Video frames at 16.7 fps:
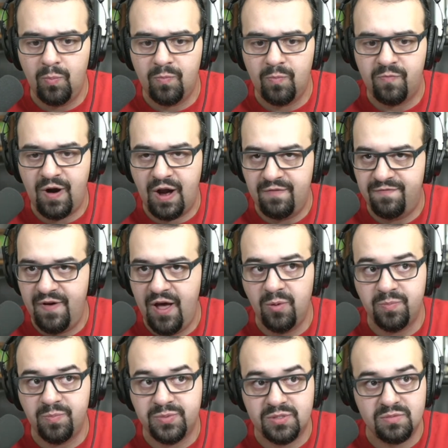Fred
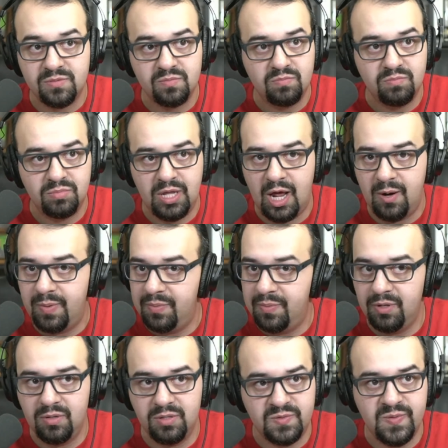Phelps, a lot of
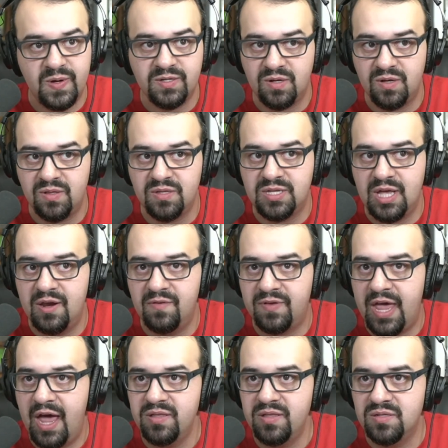people, especially in the state of
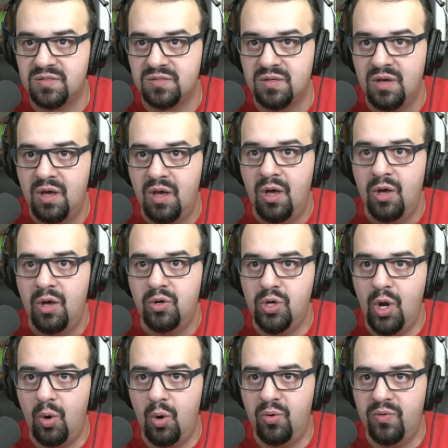Kansas,
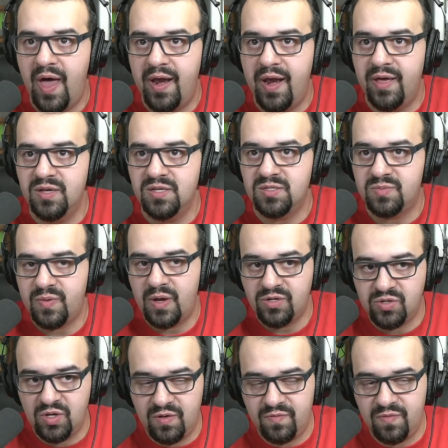know who that is,
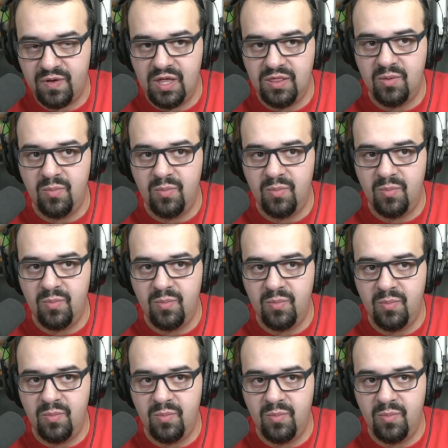especially in the
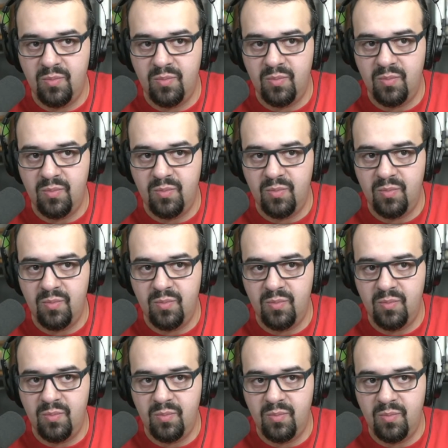Midwest.
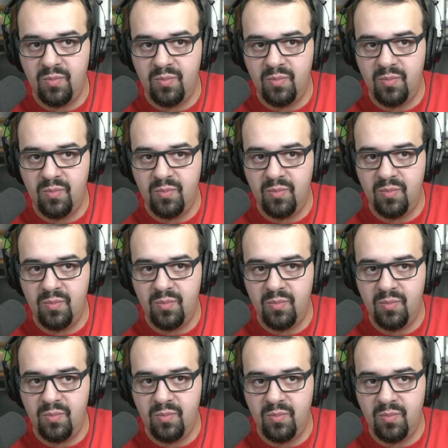I mean, those
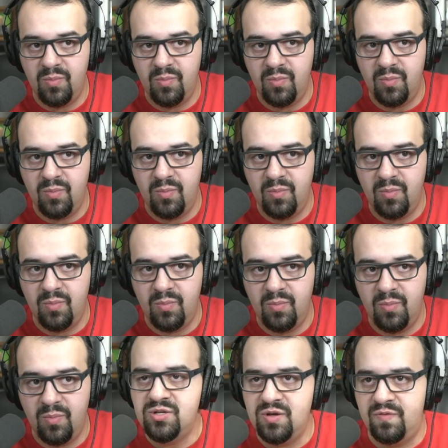people got
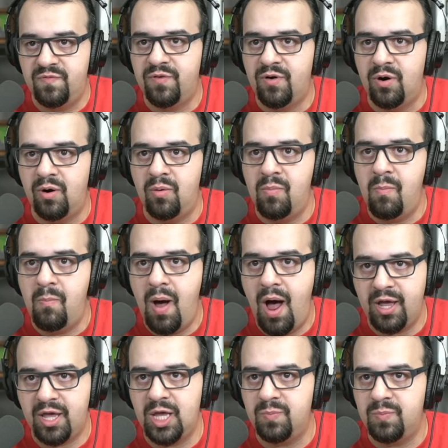attention for
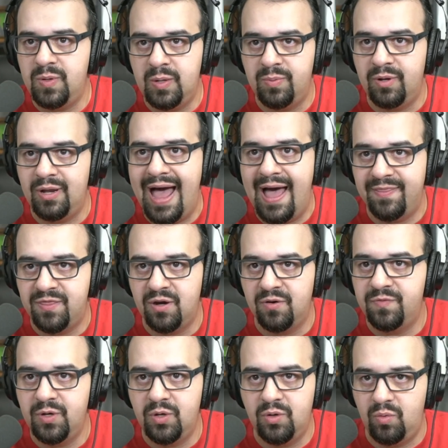mocking people at their
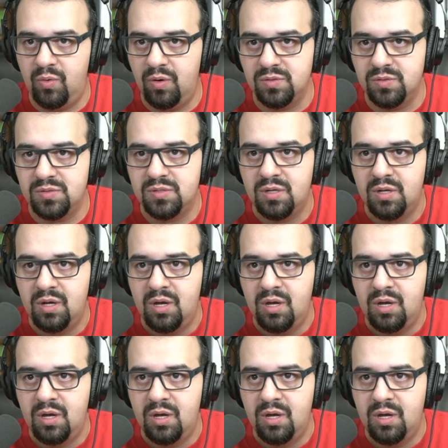funerals.